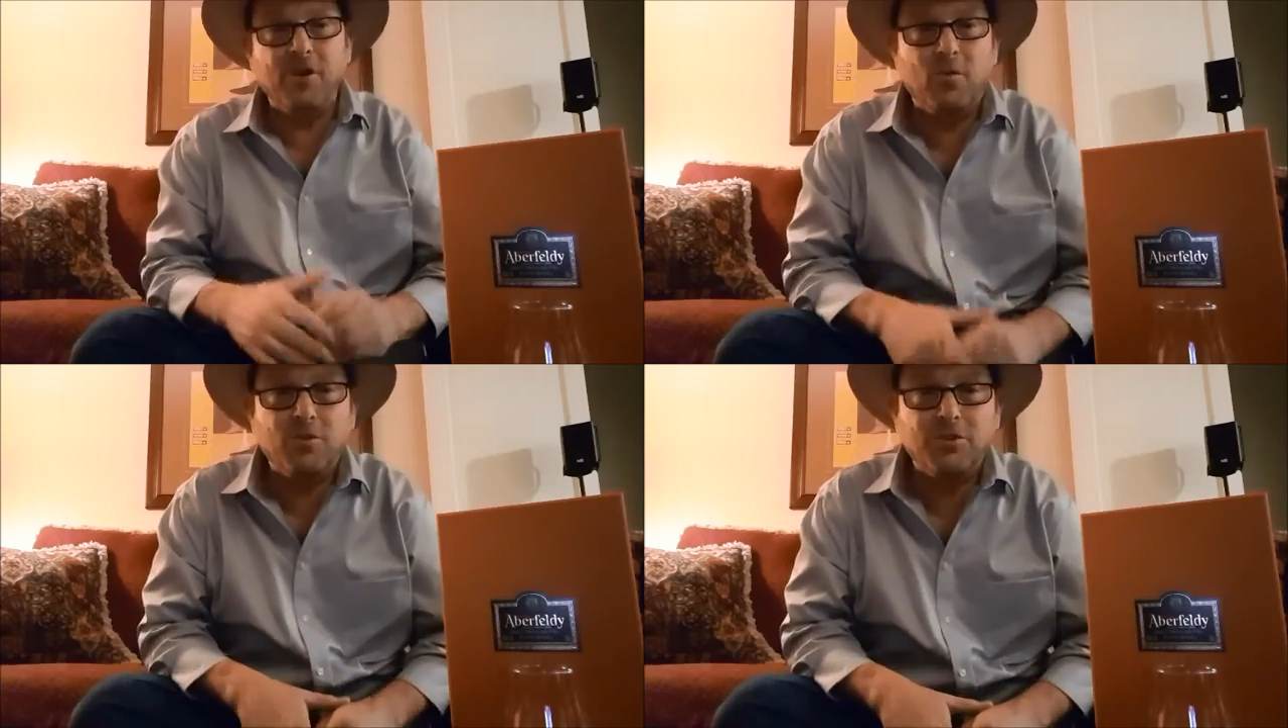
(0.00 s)

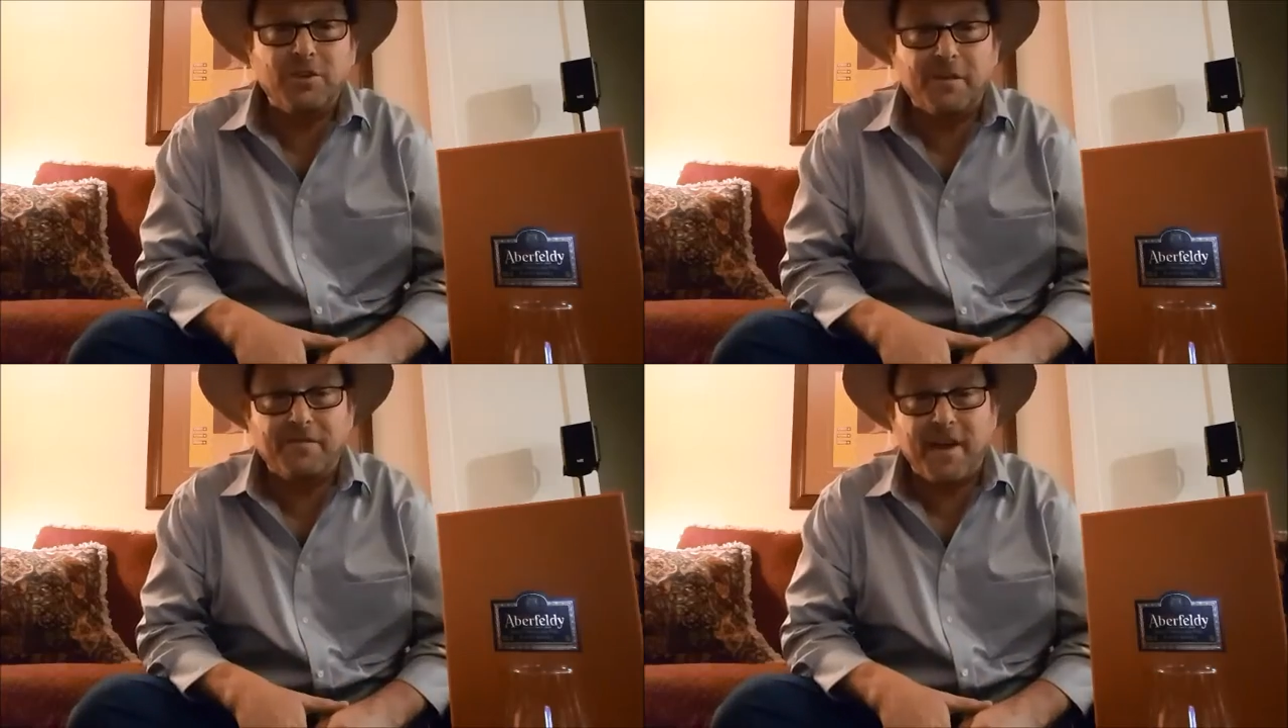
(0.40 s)
know what you're
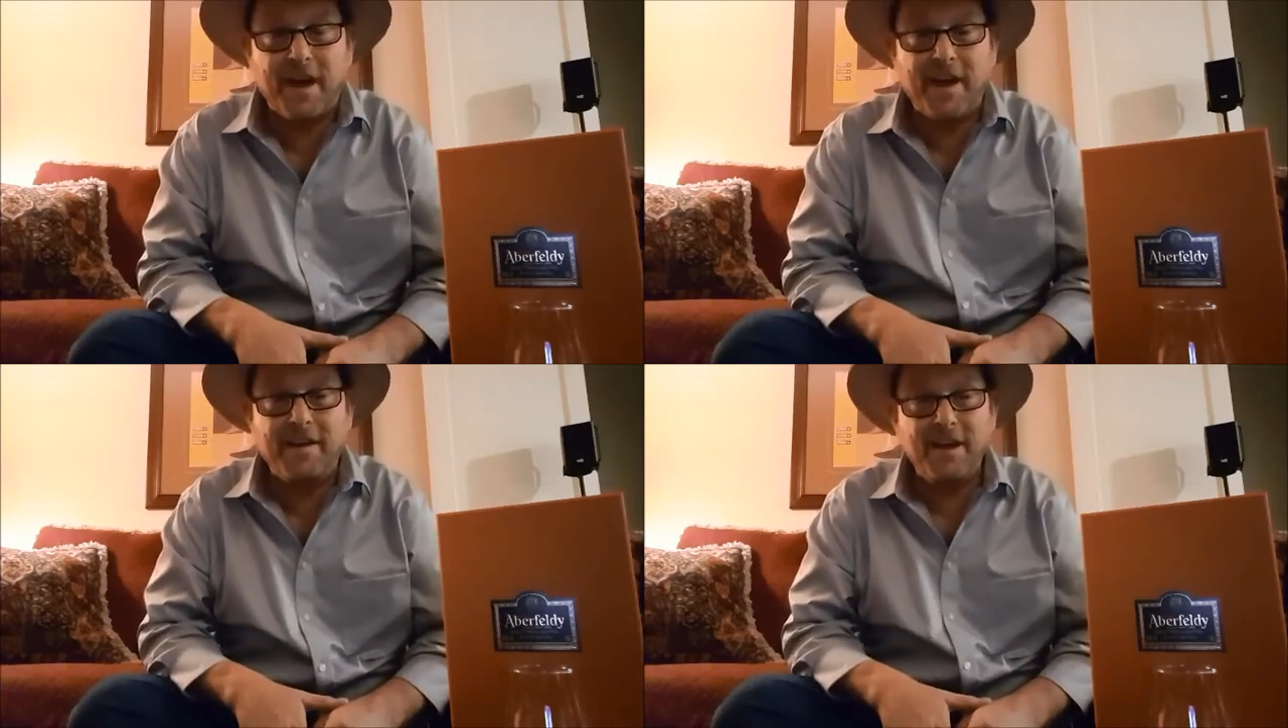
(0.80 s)
going to
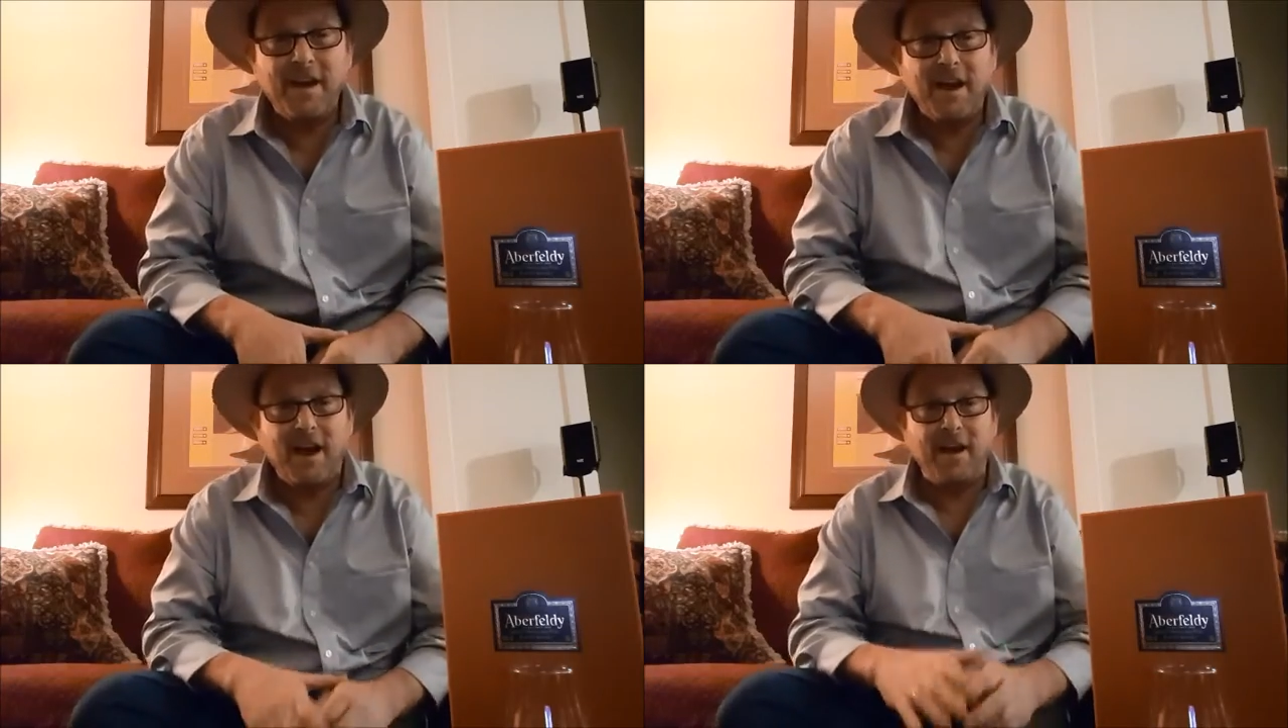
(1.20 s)
find.
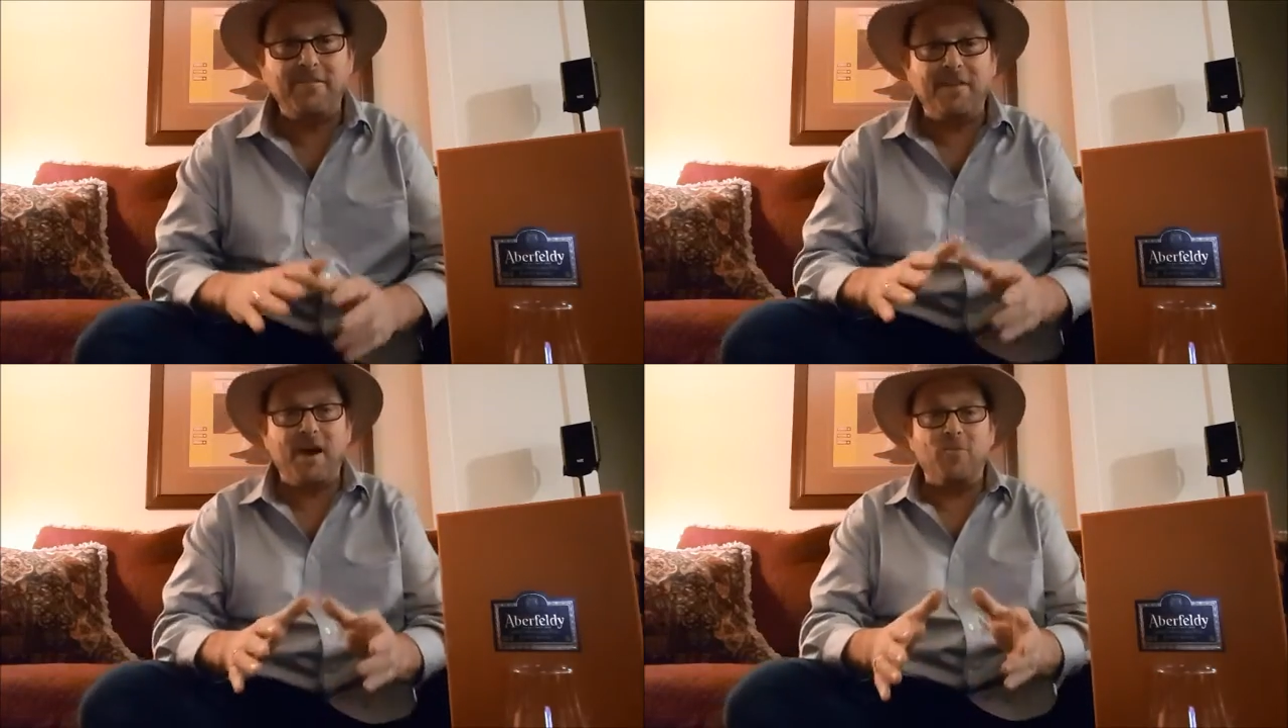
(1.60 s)
I
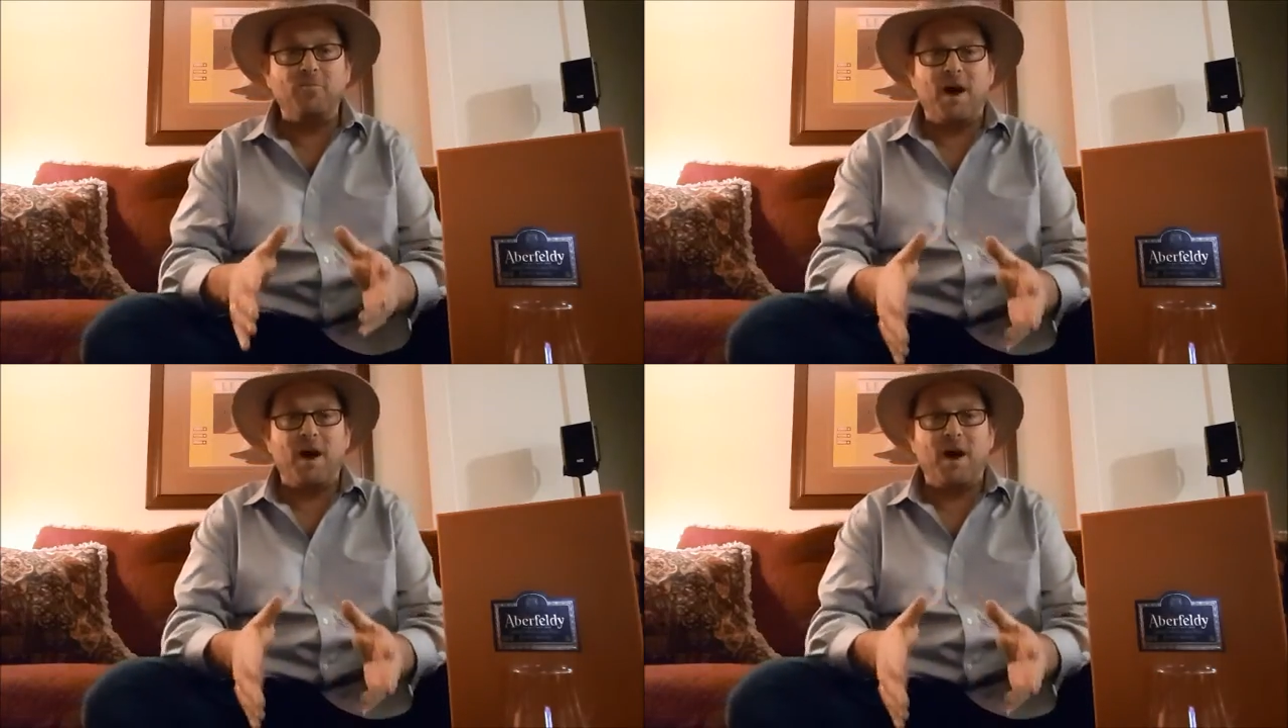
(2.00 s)
found